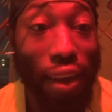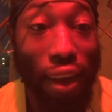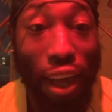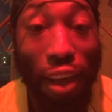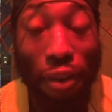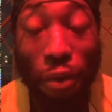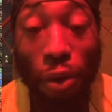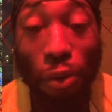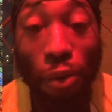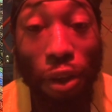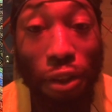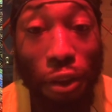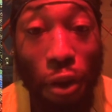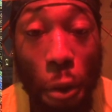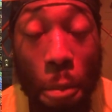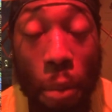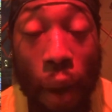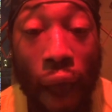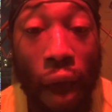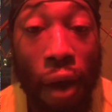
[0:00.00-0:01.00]
even with
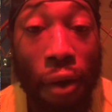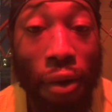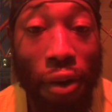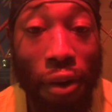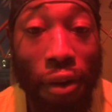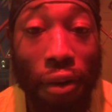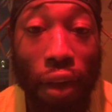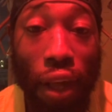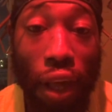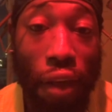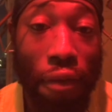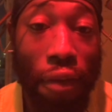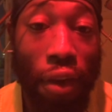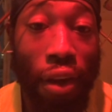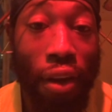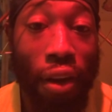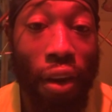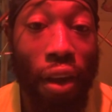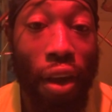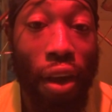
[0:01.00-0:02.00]
no power,
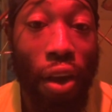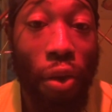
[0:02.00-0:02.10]
even